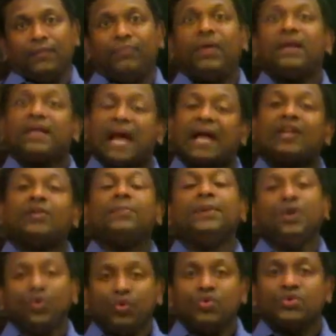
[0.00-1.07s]
that are to
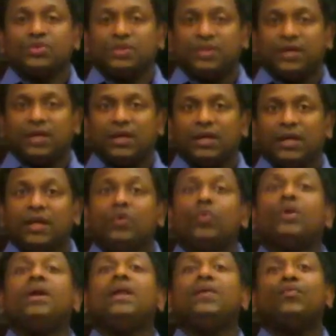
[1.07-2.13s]
be used in
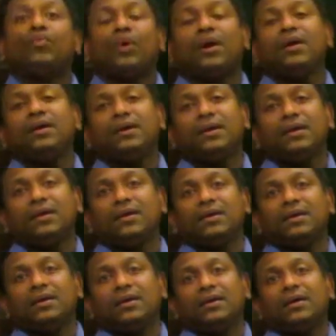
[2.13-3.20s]
only one
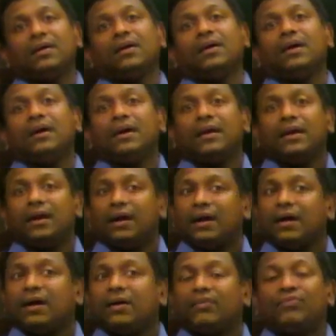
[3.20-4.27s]

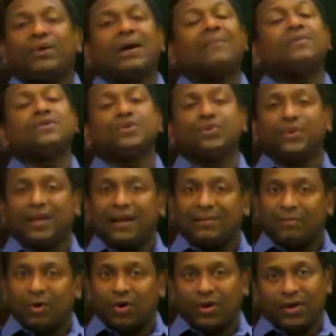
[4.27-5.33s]
pharmaceutical
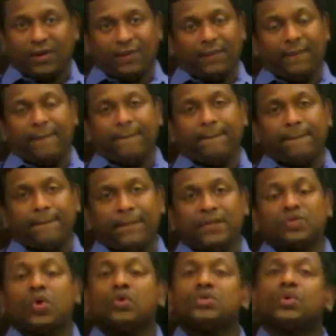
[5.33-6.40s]
mode.
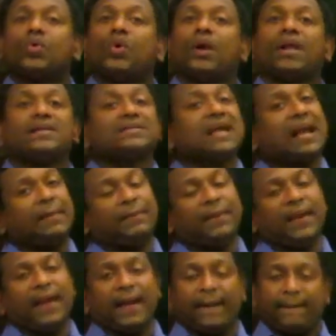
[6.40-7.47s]
It's also called as
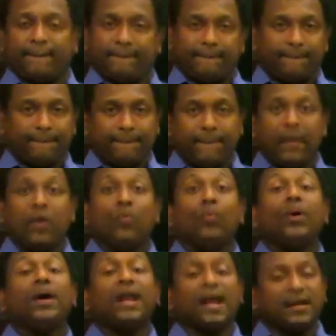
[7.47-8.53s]
kalpana.
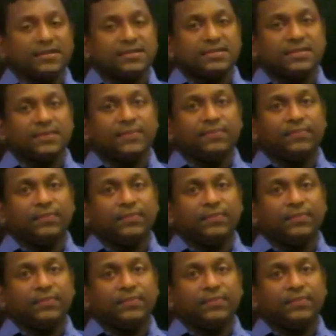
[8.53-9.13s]
Whereas